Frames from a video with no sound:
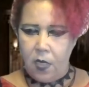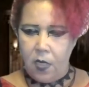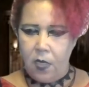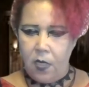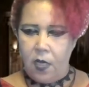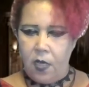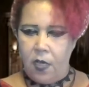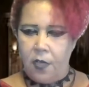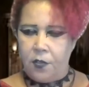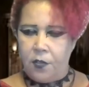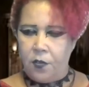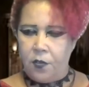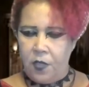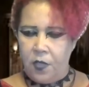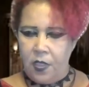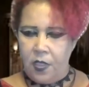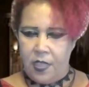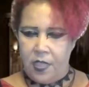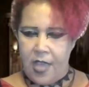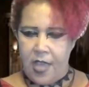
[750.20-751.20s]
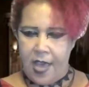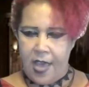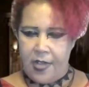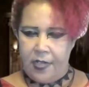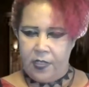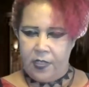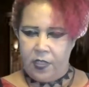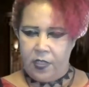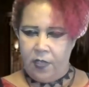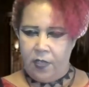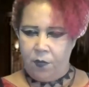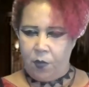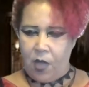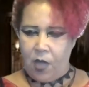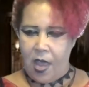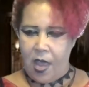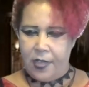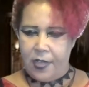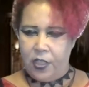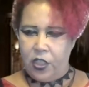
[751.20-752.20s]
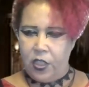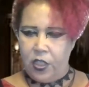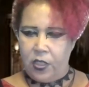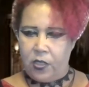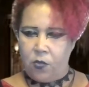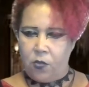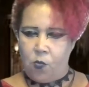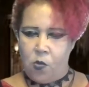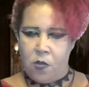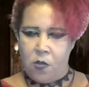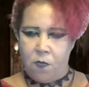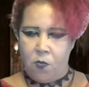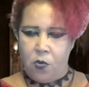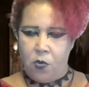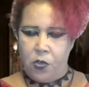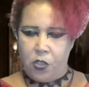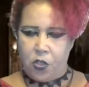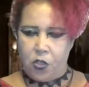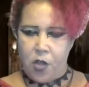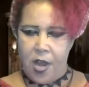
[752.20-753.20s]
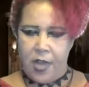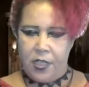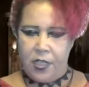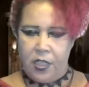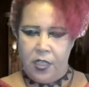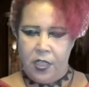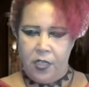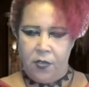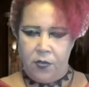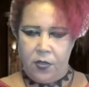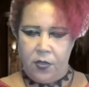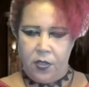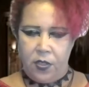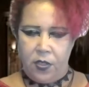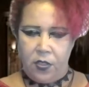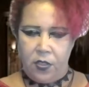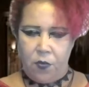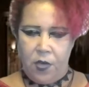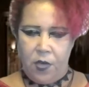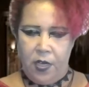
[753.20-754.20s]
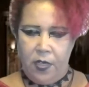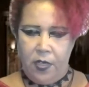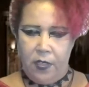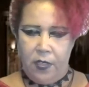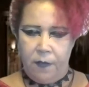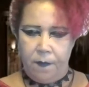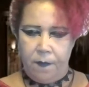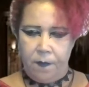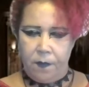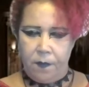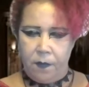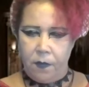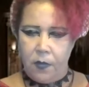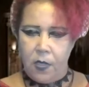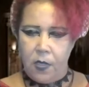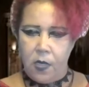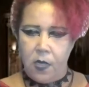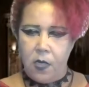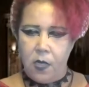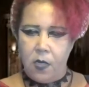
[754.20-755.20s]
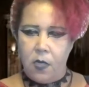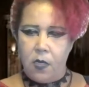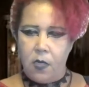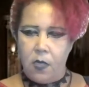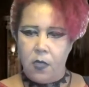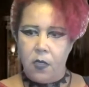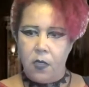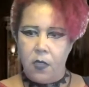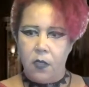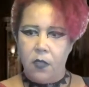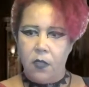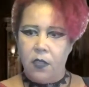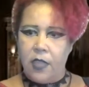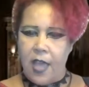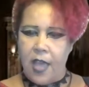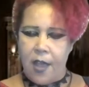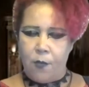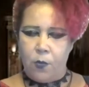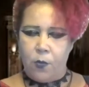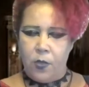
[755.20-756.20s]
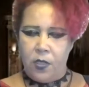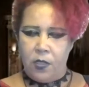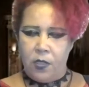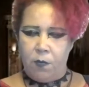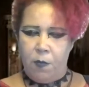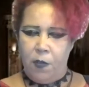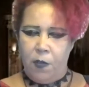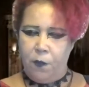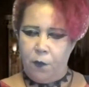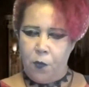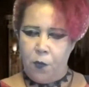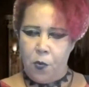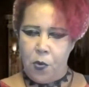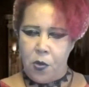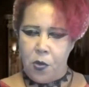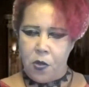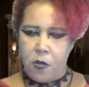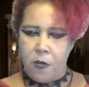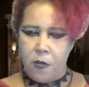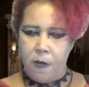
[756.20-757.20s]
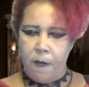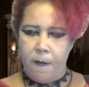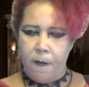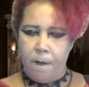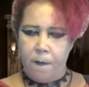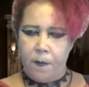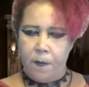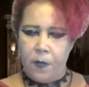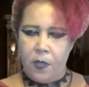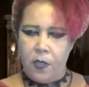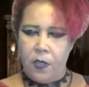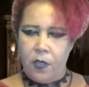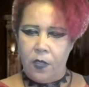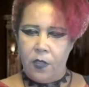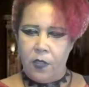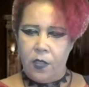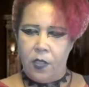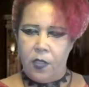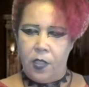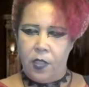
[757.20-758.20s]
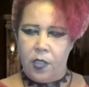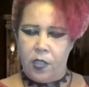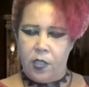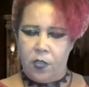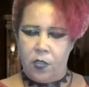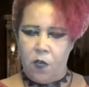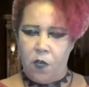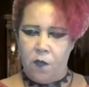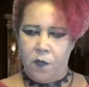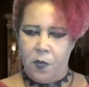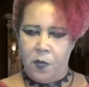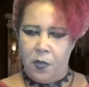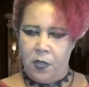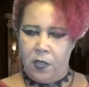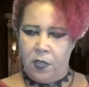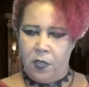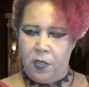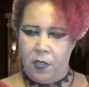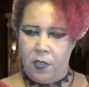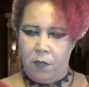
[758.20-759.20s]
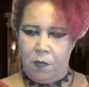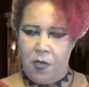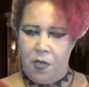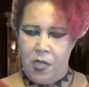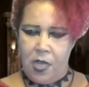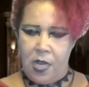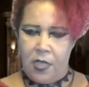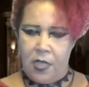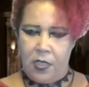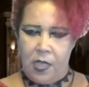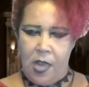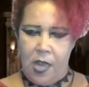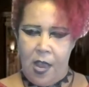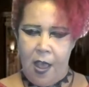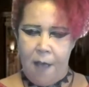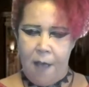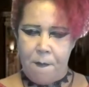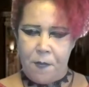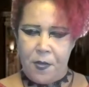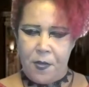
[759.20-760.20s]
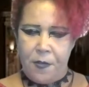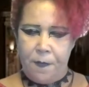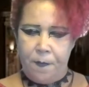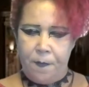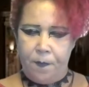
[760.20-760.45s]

Other than that, it seemed like just one more tragedy on the street. That was before the disturbances began to happen.